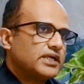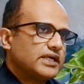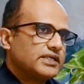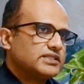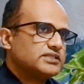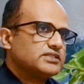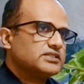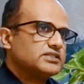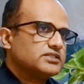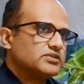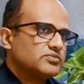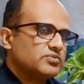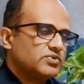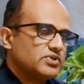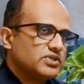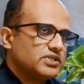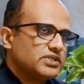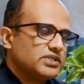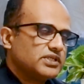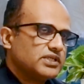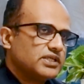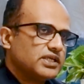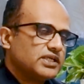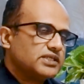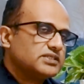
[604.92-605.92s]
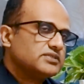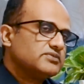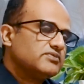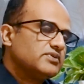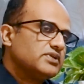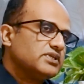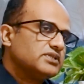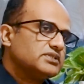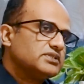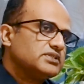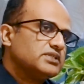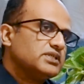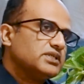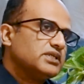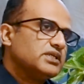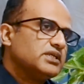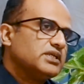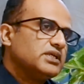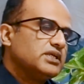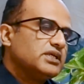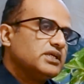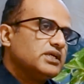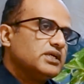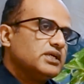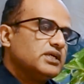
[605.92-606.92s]
accessibility as well as the
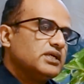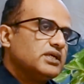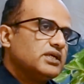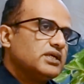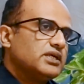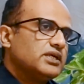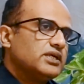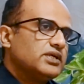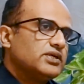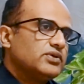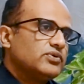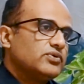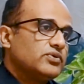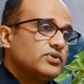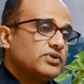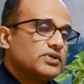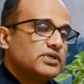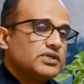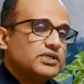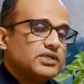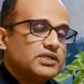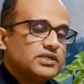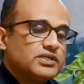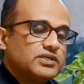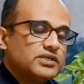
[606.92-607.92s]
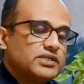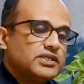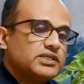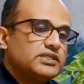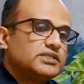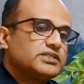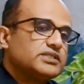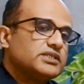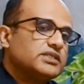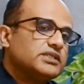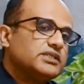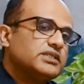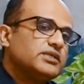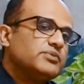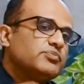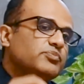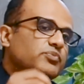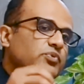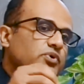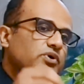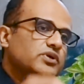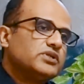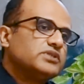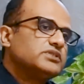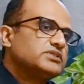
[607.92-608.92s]
reiterate the
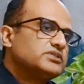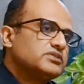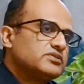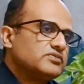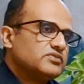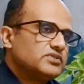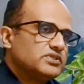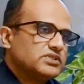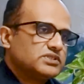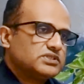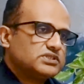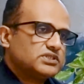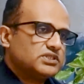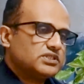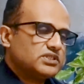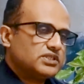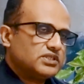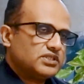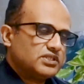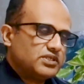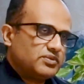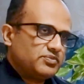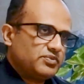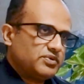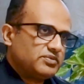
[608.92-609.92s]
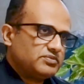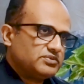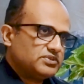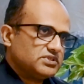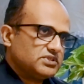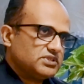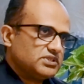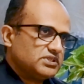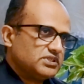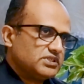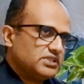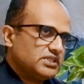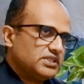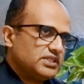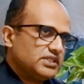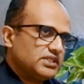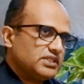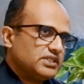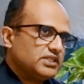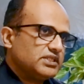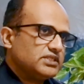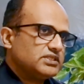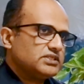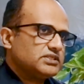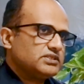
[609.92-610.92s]
importance of this epilepsy surgery
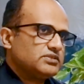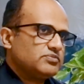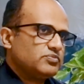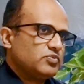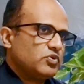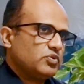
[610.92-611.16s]
in this